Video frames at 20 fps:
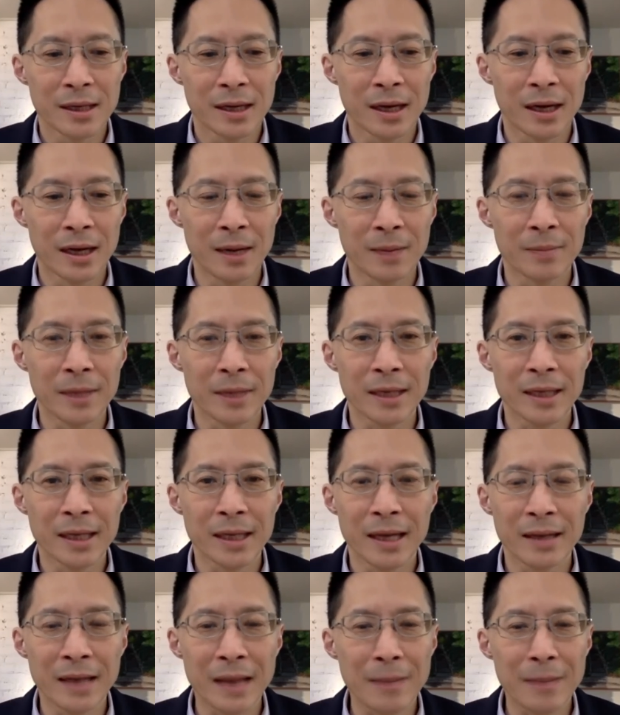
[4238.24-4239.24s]
Um, it
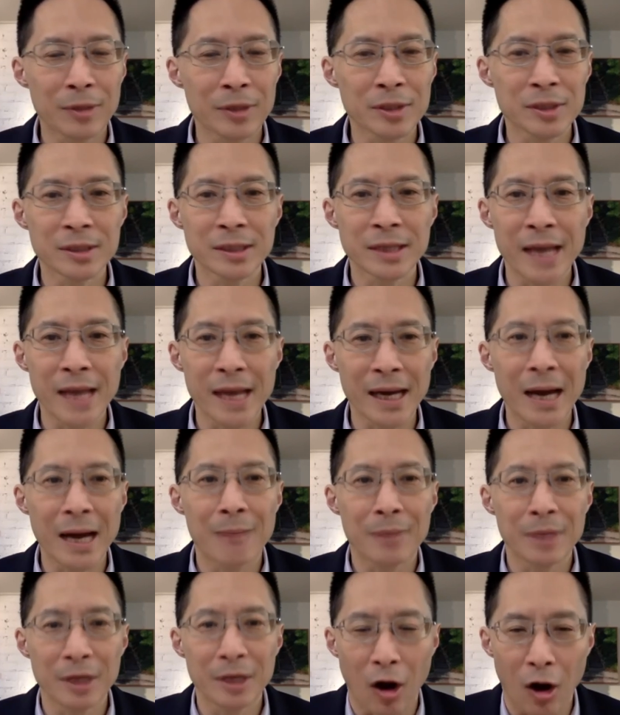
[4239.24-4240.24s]
can't, that person cannot
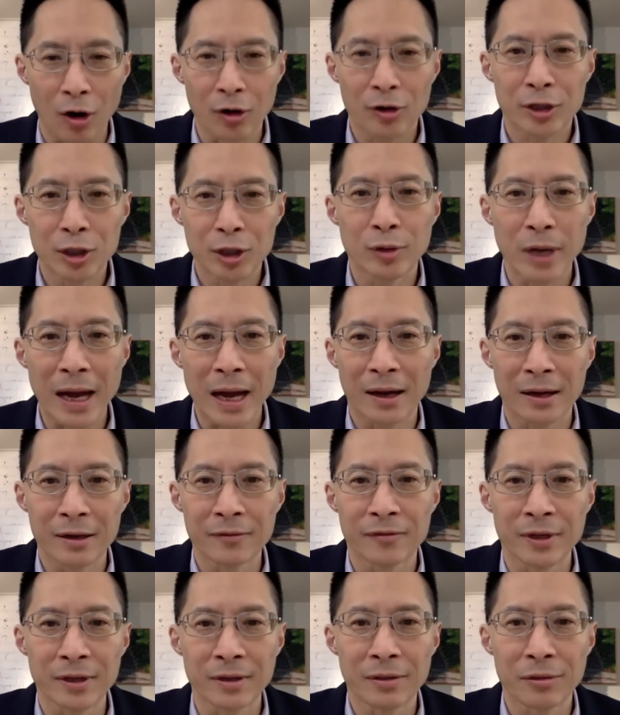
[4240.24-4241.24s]
be argued out
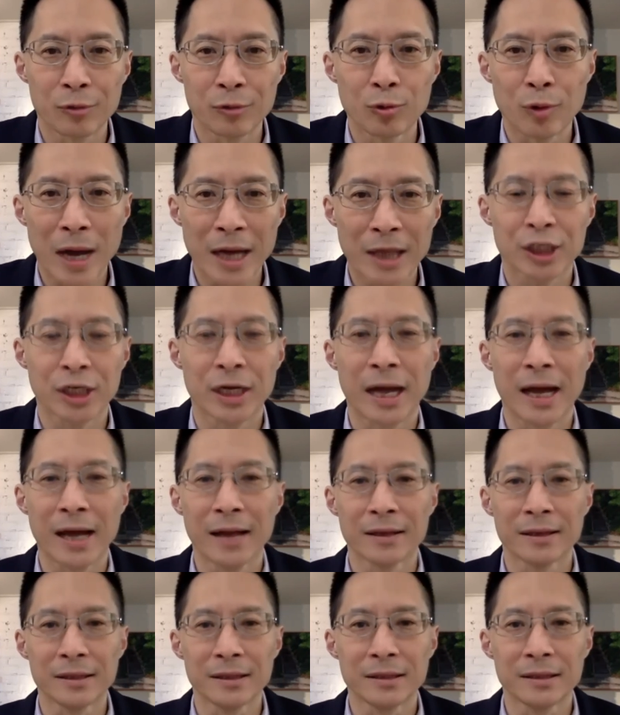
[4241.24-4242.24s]
of it through
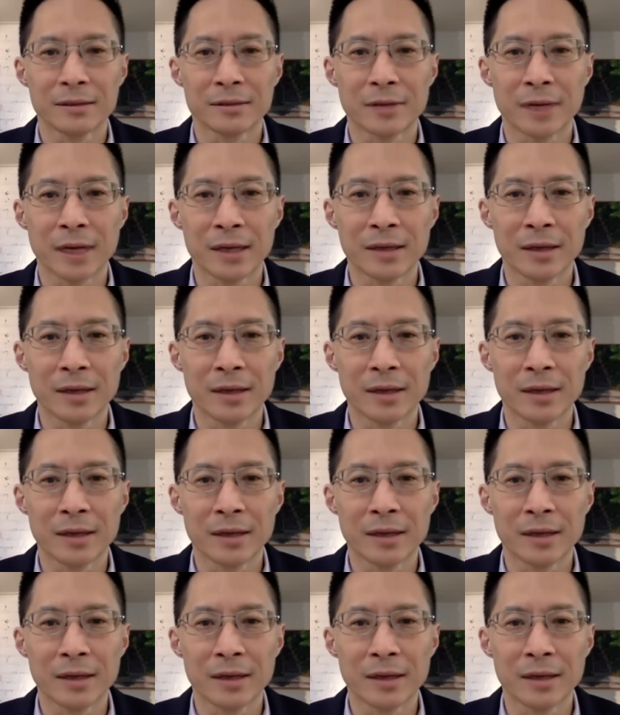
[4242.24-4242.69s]
rationality, right?